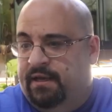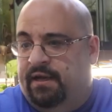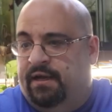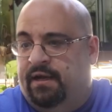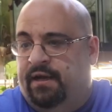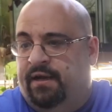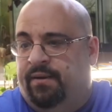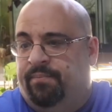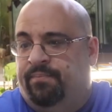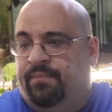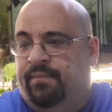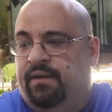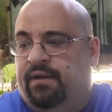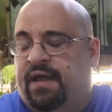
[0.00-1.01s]
Um,
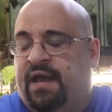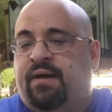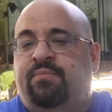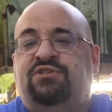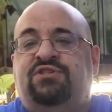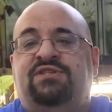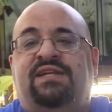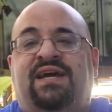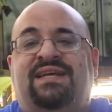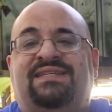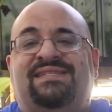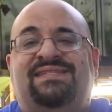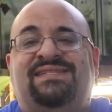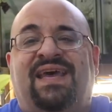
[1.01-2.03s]
how much did I
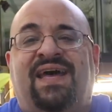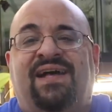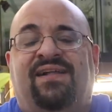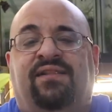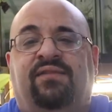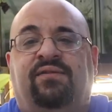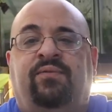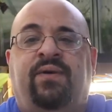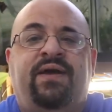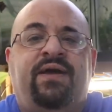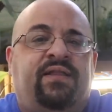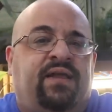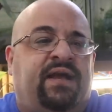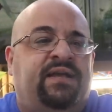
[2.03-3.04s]
sell?
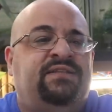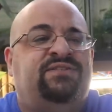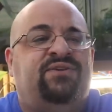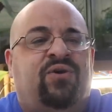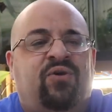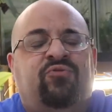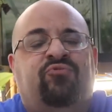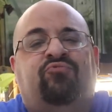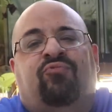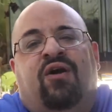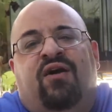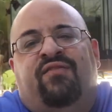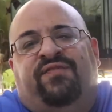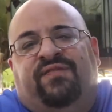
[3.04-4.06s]
Well, I sold
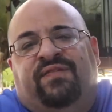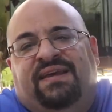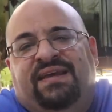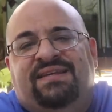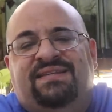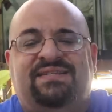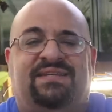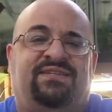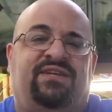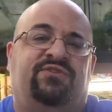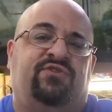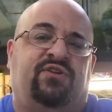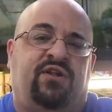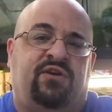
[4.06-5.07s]
roughly
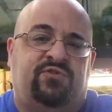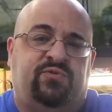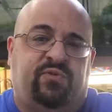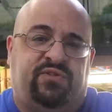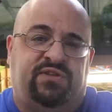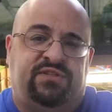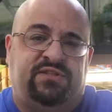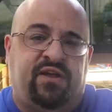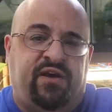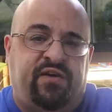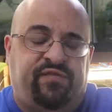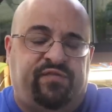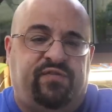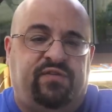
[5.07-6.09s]
$600 worth of
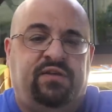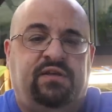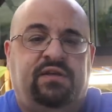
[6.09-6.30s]
stuff.